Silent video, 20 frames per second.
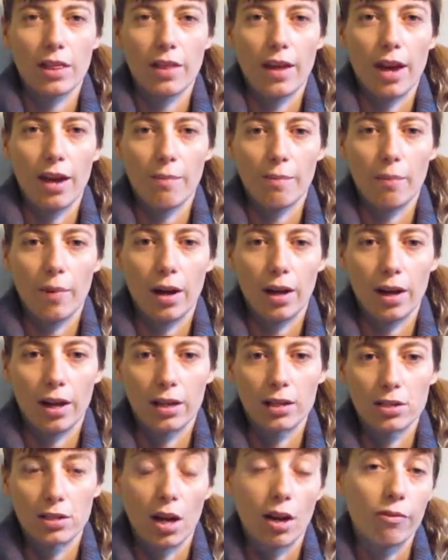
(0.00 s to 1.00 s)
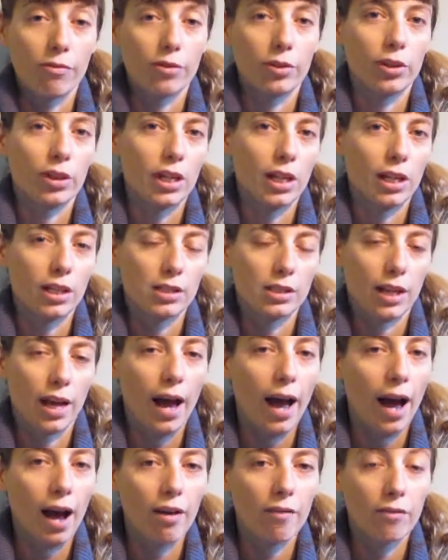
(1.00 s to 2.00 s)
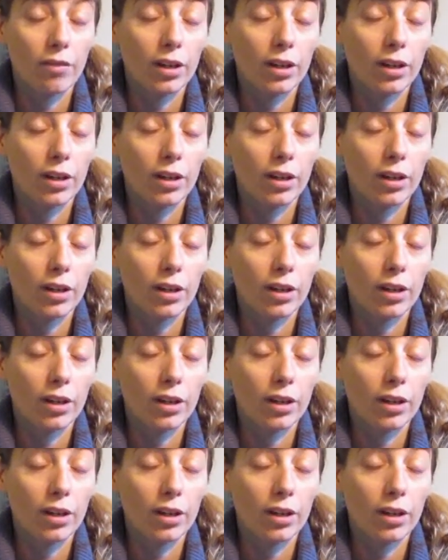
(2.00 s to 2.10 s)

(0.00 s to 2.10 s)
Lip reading: that my software needed to have?